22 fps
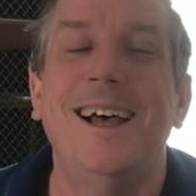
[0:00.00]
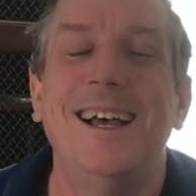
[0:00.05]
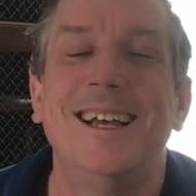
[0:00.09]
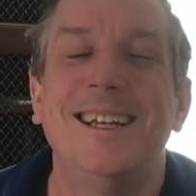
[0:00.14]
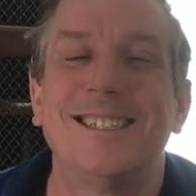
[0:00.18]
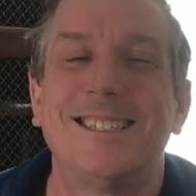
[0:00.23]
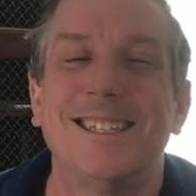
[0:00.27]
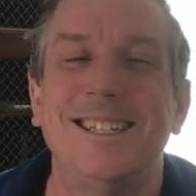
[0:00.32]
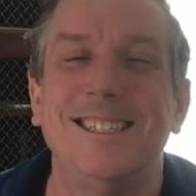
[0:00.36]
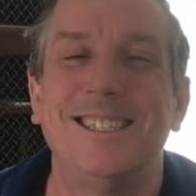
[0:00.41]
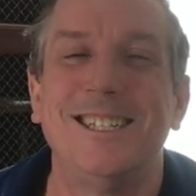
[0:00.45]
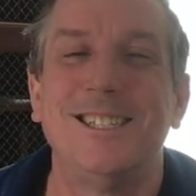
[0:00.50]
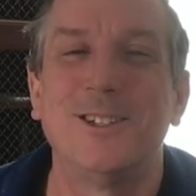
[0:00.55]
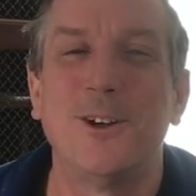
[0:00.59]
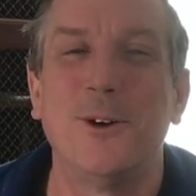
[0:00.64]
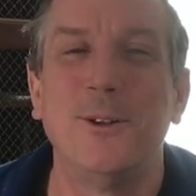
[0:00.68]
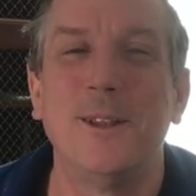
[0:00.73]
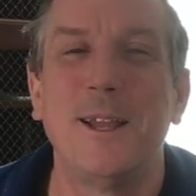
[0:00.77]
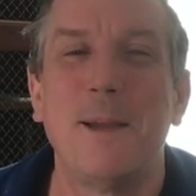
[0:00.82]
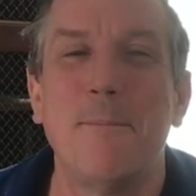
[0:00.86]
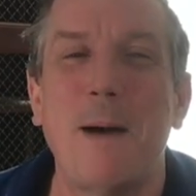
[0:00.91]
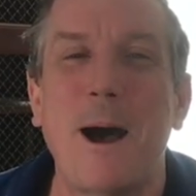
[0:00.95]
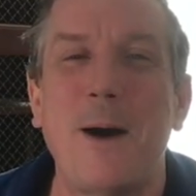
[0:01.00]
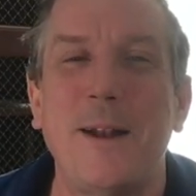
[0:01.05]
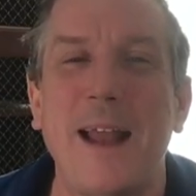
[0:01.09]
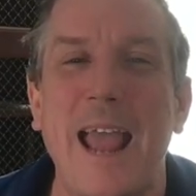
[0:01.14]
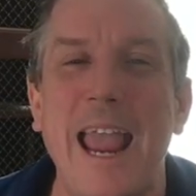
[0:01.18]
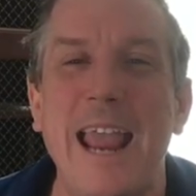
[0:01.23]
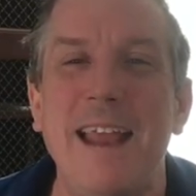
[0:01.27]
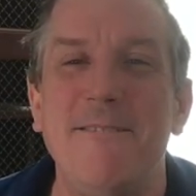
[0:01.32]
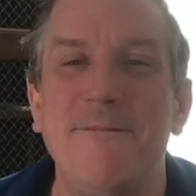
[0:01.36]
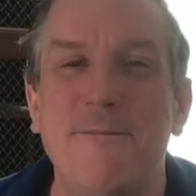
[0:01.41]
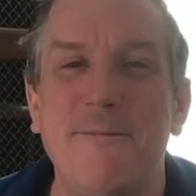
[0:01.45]
Since it's only about
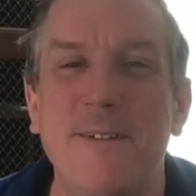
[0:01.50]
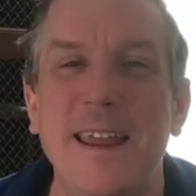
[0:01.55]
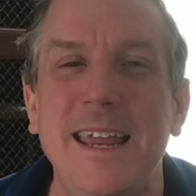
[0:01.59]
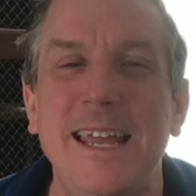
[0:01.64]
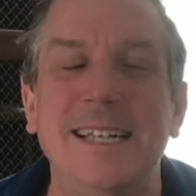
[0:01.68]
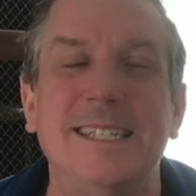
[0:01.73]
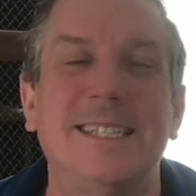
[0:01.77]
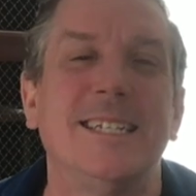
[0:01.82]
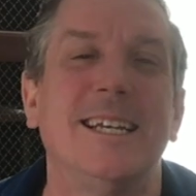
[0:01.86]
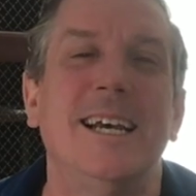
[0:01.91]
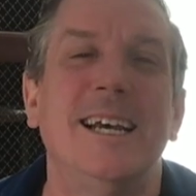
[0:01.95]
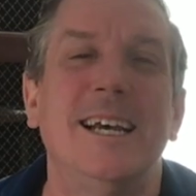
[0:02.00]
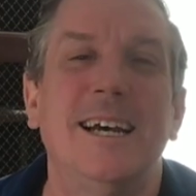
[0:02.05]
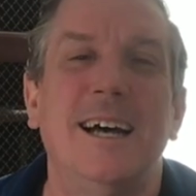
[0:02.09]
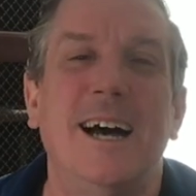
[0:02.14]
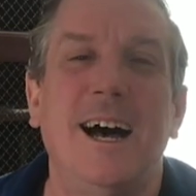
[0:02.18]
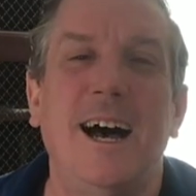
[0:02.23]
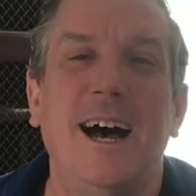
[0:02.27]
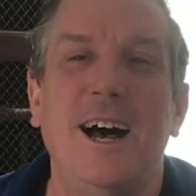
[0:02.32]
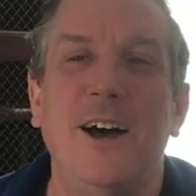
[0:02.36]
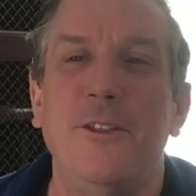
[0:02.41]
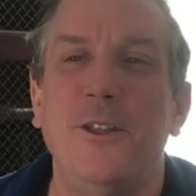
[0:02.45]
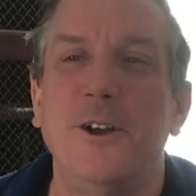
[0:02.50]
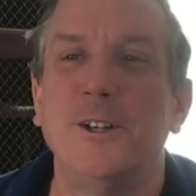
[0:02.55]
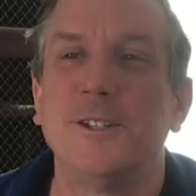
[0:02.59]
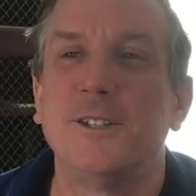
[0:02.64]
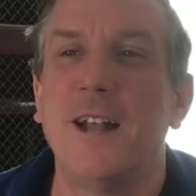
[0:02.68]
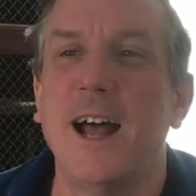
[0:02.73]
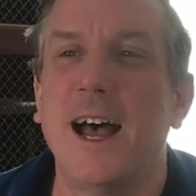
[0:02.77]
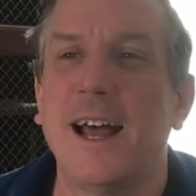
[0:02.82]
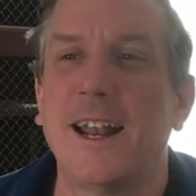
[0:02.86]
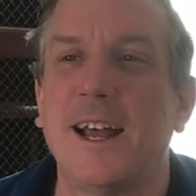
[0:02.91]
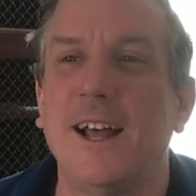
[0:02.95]
eight feet, uh, there's
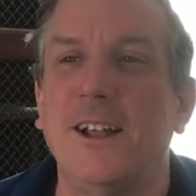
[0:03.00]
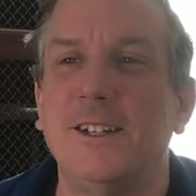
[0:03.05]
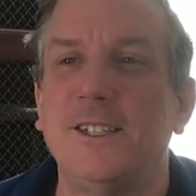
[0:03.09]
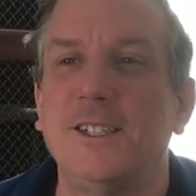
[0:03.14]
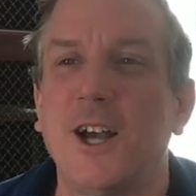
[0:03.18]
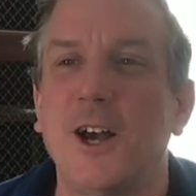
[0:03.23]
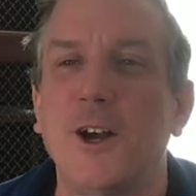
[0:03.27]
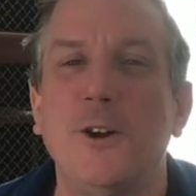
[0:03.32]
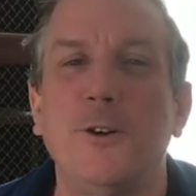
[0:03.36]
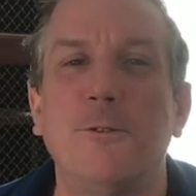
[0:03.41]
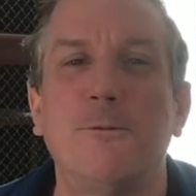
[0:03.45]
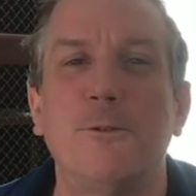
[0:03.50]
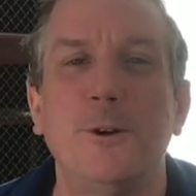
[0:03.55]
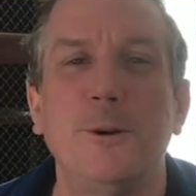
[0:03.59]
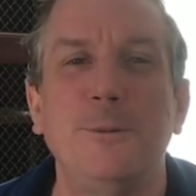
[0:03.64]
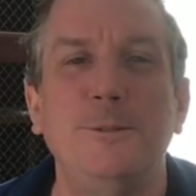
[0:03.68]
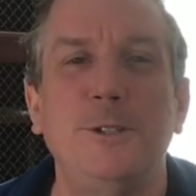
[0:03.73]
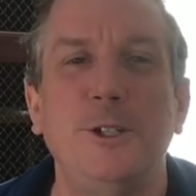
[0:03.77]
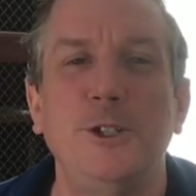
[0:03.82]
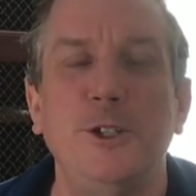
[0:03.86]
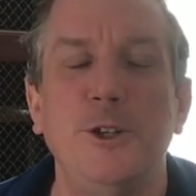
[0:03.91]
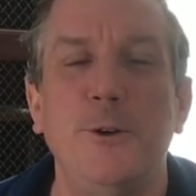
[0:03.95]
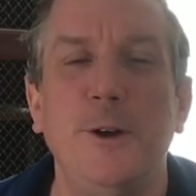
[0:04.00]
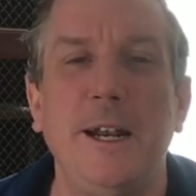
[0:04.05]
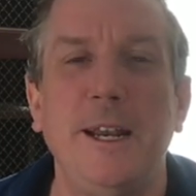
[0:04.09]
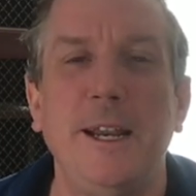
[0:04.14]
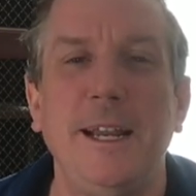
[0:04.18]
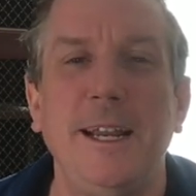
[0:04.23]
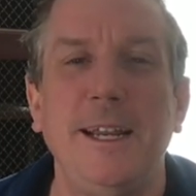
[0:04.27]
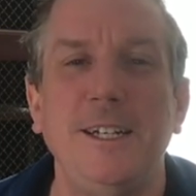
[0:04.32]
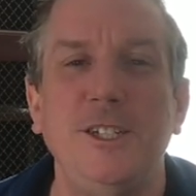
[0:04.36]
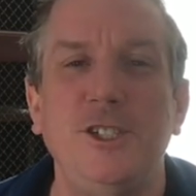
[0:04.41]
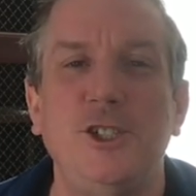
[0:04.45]
not a ton of room to do
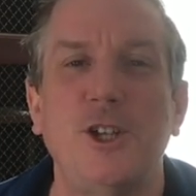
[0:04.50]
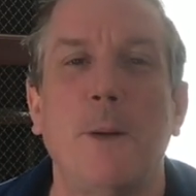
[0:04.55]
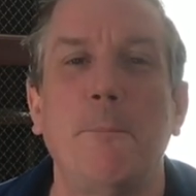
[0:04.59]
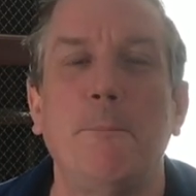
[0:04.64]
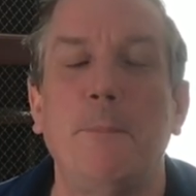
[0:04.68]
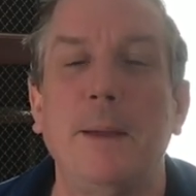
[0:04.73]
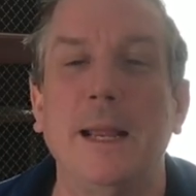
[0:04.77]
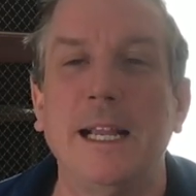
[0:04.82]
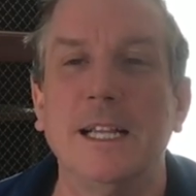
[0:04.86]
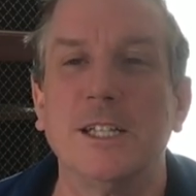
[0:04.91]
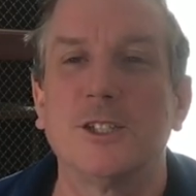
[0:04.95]
any jumping.